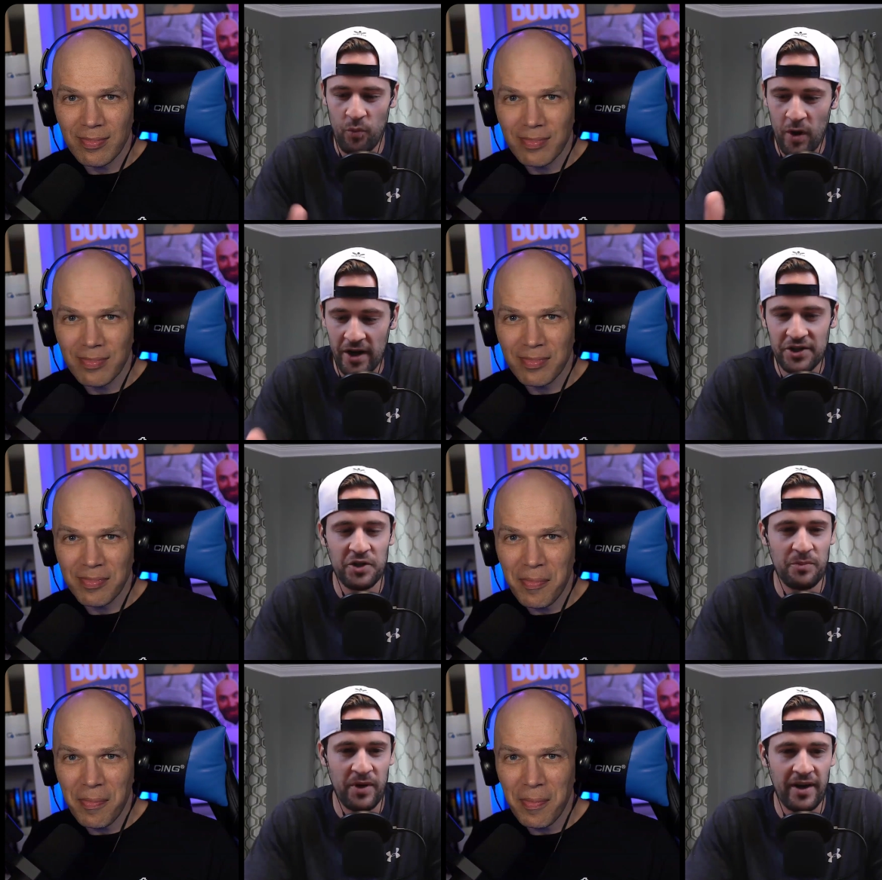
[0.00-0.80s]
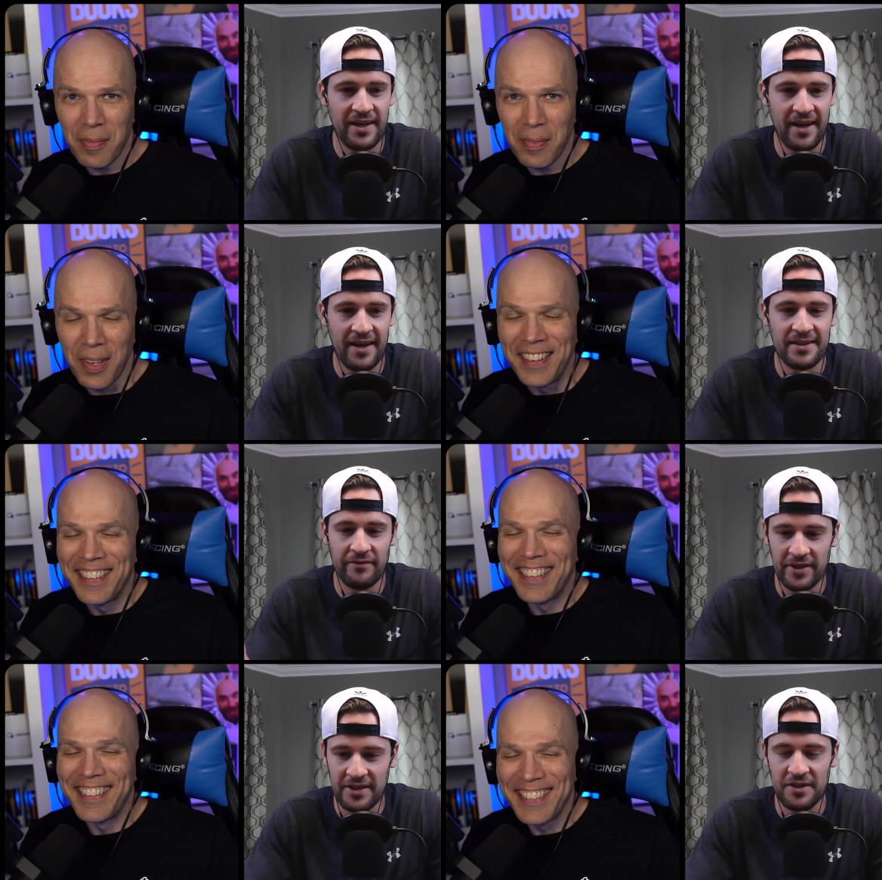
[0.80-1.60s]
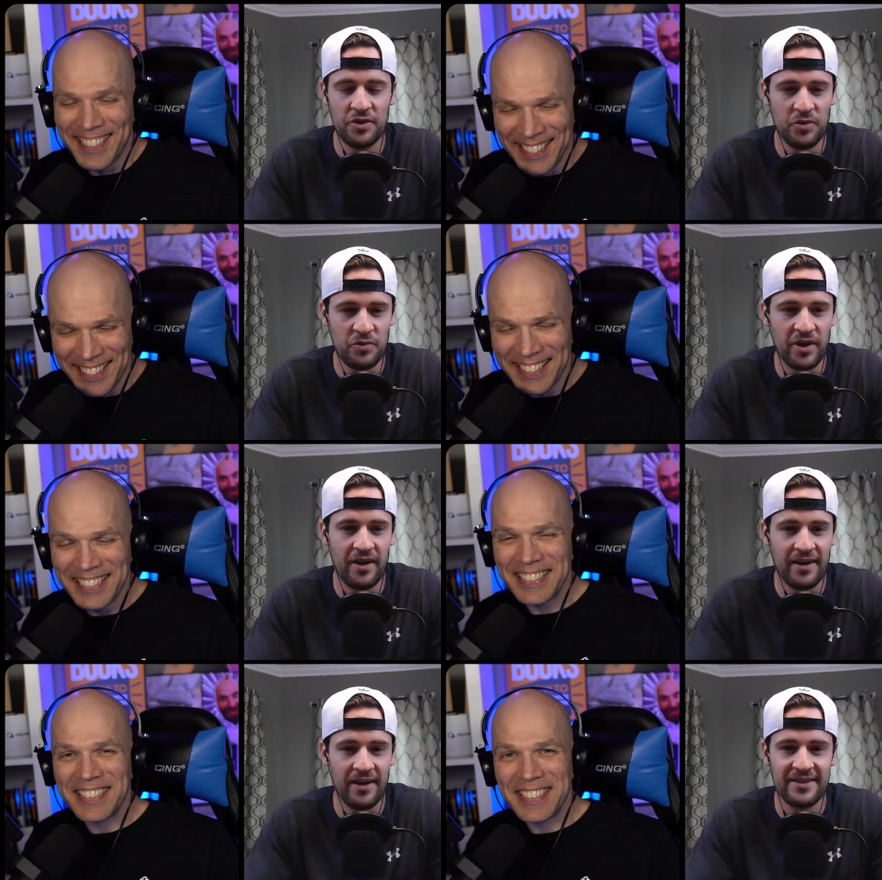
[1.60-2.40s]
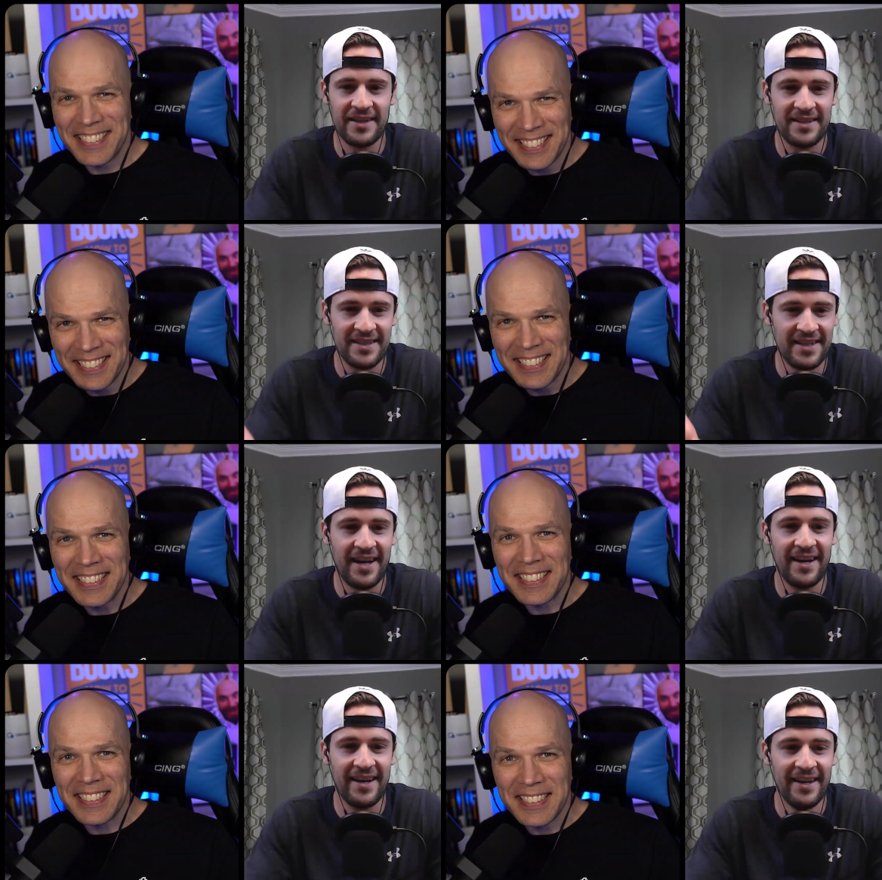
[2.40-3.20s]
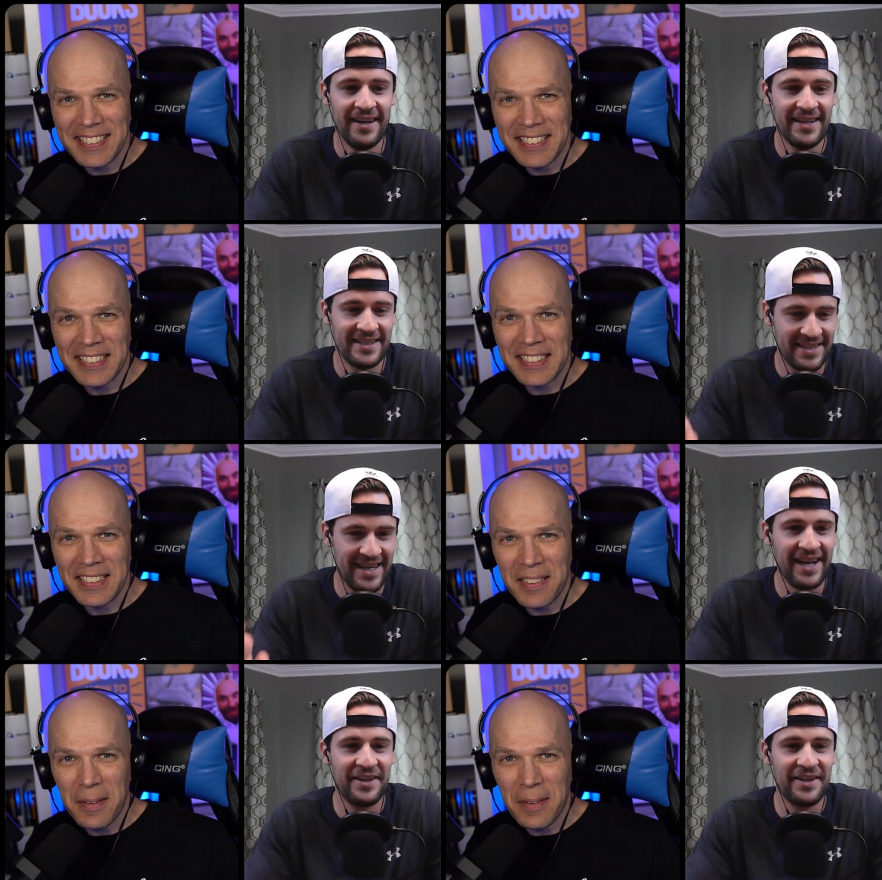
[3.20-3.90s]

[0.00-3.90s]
Speaker 1: just watched your podcast. I've listened to you talk. I was like, this guy is